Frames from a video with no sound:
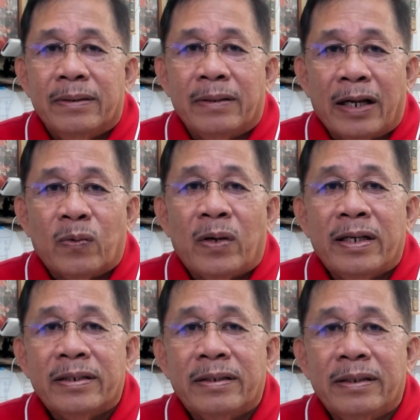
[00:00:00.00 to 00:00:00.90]

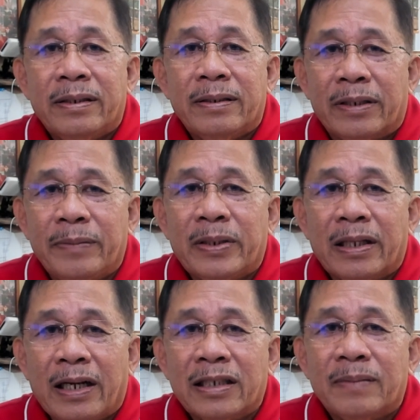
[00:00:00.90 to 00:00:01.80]
Likewise, the
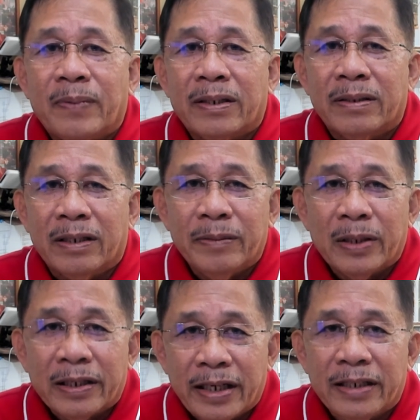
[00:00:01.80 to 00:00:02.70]

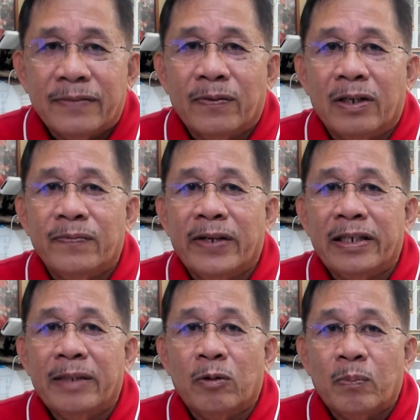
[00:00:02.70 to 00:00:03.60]
criminal case for unfair
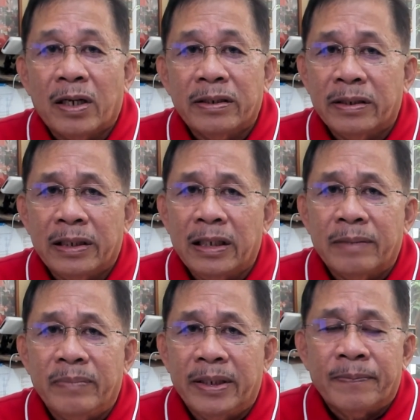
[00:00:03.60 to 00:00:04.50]
labor practice
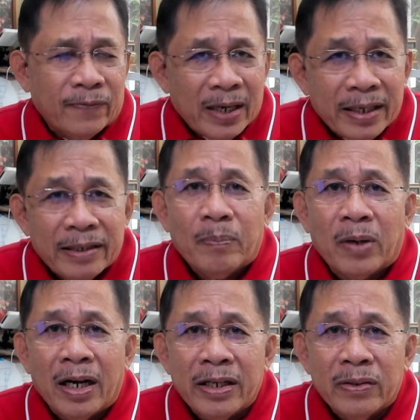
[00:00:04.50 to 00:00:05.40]
cannot be filed
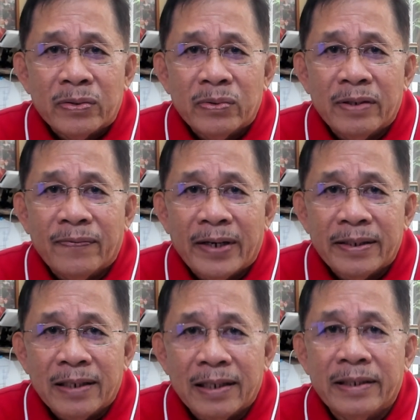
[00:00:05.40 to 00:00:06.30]
prior to the
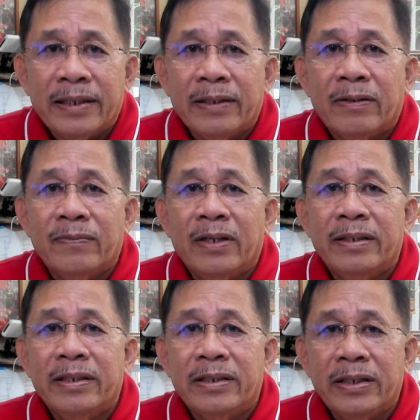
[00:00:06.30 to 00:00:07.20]
finality of the
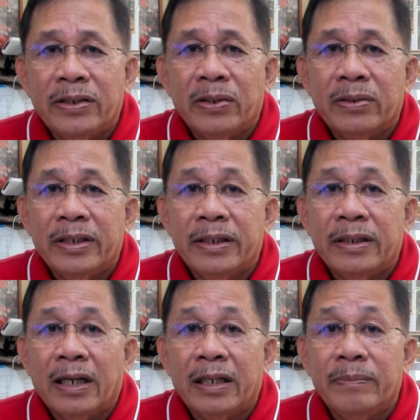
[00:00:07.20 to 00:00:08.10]
decision in
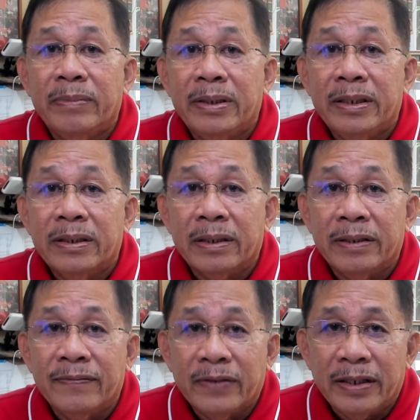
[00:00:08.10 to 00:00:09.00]
the
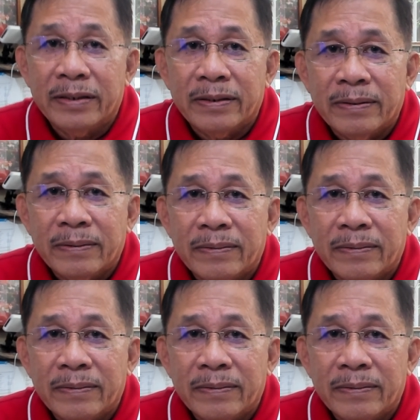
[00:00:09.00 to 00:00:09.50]
administrative case.